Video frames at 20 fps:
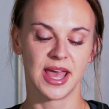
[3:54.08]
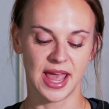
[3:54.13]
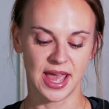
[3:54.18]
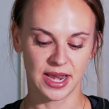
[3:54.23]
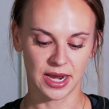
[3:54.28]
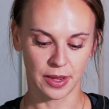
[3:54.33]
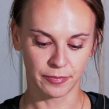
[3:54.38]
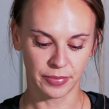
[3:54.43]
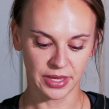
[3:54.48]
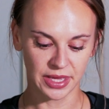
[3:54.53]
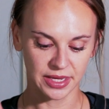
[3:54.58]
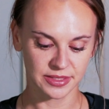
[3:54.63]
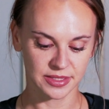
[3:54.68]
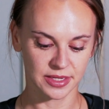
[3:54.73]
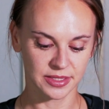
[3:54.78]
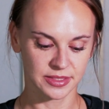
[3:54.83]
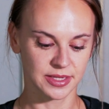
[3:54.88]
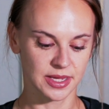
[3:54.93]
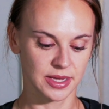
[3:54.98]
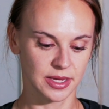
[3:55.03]
and I picked
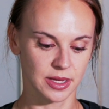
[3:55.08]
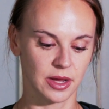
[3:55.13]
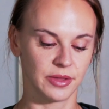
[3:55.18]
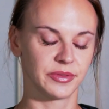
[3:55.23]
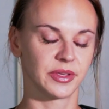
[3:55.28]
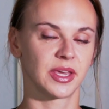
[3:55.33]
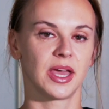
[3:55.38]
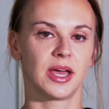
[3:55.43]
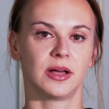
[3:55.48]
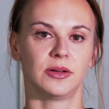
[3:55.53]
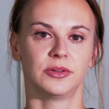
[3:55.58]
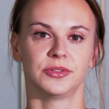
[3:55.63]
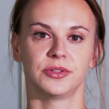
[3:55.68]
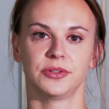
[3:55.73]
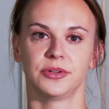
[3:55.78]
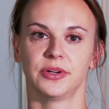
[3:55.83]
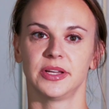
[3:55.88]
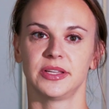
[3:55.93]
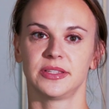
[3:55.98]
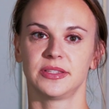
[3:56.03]
a date on the
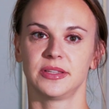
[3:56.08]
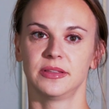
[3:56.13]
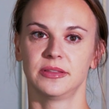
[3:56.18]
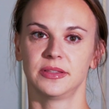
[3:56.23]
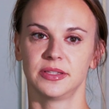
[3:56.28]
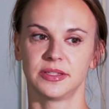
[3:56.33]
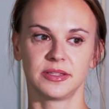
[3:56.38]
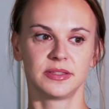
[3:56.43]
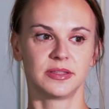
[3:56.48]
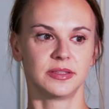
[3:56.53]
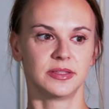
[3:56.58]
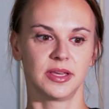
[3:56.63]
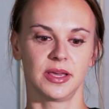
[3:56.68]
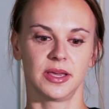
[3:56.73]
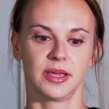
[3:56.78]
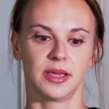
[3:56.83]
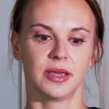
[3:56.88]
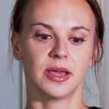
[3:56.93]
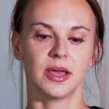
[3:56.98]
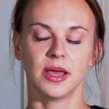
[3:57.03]
calendar and I said, this is the
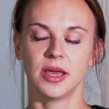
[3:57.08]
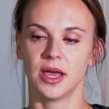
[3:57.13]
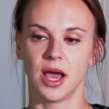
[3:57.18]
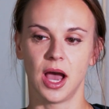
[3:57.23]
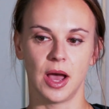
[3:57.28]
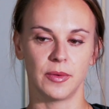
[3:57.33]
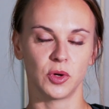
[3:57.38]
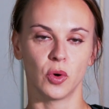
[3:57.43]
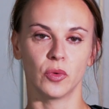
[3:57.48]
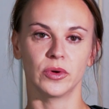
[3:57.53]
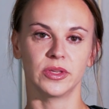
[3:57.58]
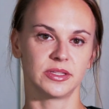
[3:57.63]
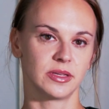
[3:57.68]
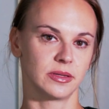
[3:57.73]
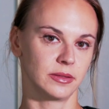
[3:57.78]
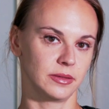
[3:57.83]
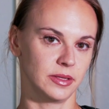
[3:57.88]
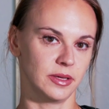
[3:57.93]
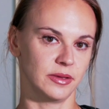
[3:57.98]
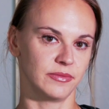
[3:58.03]
day I'm going
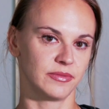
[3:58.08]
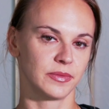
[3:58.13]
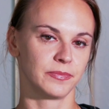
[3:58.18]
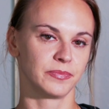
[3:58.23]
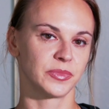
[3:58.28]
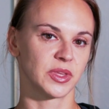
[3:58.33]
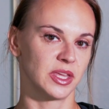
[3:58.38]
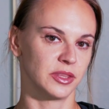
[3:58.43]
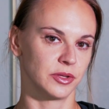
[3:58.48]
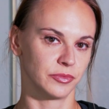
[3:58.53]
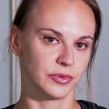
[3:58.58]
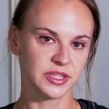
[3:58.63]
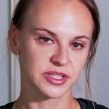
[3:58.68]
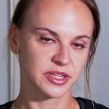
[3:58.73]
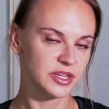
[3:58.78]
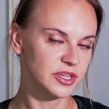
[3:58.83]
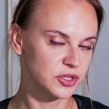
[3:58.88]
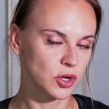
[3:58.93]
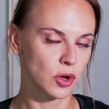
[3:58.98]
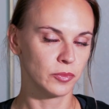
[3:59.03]
to leave. And the
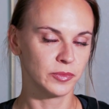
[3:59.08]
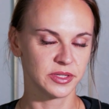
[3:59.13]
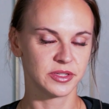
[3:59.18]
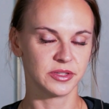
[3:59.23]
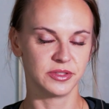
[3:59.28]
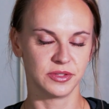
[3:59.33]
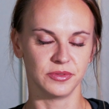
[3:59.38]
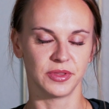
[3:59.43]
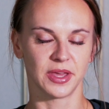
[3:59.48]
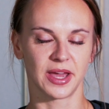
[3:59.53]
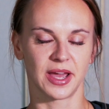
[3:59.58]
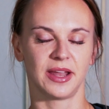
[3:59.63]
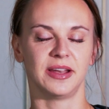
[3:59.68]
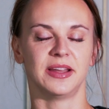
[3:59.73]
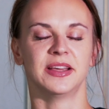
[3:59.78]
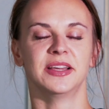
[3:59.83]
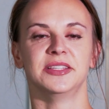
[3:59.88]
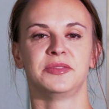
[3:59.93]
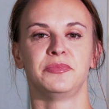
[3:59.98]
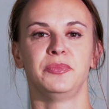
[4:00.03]
reason he told me to do
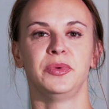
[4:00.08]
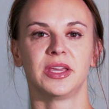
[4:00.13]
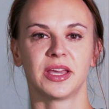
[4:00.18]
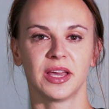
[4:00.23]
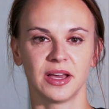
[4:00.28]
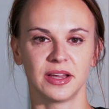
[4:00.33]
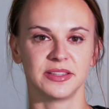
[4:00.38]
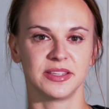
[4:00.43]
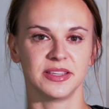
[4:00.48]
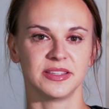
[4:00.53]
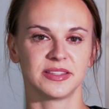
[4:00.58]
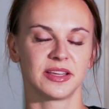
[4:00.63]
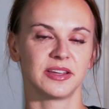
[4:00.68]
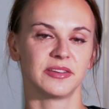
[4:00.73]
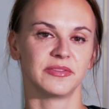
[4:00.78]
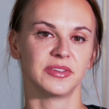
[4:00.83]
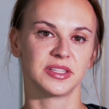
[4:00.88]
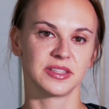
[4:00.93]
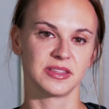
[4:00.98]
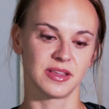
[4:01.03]
that is because he said,
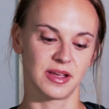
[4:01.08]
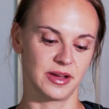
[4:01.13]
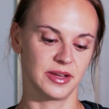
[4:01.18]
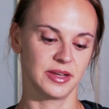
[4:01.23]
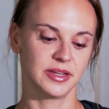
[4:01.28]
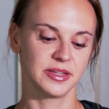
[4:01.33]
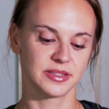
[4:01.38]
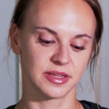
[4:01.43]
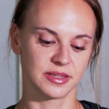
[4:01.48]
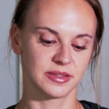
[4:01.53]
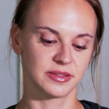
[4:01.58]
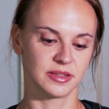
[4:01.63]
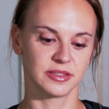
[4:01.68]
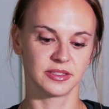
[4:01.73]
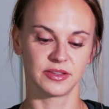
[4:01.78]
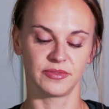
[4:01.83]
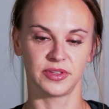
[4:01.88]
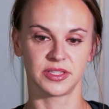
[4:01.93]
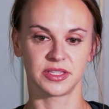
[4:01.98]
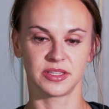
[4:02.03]
if it's not in
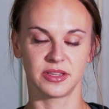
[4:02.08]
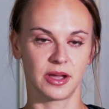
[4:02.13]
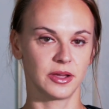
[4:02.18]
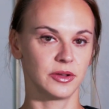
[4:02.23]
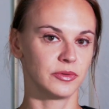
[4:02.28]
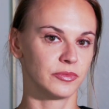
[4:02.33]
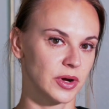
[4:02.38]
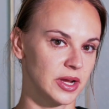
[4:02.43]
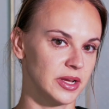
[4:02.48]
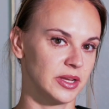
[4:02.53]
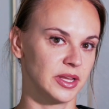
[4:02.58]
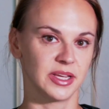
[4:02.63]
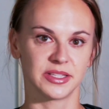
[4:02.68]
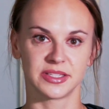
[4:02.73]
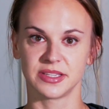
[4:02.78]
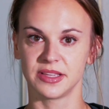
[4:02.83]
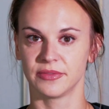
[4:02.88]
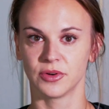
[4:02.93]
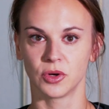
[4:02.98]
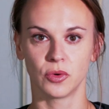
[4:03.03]
existence, if it's not in writing,
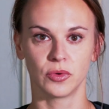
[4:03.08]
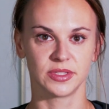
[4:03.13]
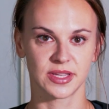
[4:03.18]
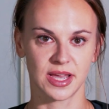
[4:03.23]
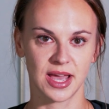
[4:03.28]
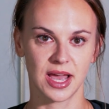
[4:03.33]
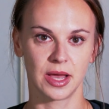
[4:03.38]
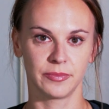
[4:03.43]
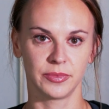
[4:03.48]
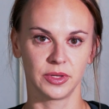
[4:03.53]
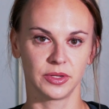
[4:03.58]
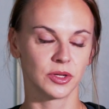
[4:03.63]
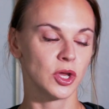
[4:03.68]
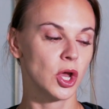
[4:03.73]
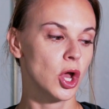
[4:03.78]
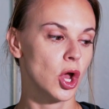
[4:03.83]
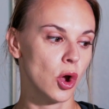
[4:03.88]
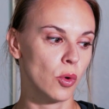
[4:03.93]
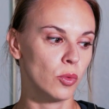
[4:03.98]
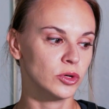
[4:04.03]
it's never going to happen,
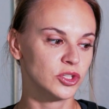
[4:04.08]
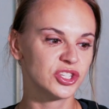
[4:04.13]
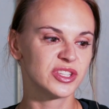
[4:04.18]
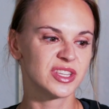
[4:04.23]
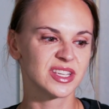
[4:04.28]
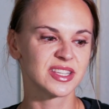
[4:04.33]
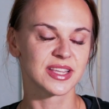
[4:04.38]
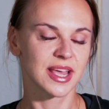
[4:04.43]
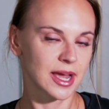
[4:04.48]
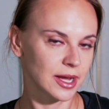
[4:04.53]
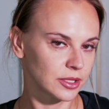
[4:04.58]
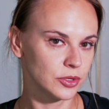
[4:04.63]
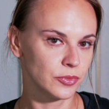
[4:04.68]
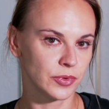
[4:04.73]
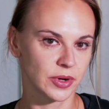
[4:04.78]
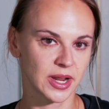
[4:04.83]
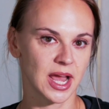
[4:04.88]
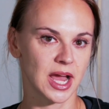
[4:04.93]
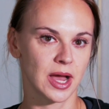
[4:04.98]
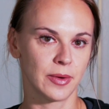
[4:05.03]
which is exactly
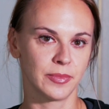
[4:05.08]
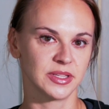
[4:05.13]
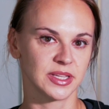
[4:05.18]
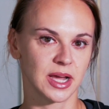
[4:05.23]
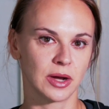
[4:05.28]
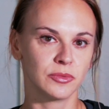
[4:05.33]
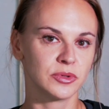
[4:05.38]
what happened. I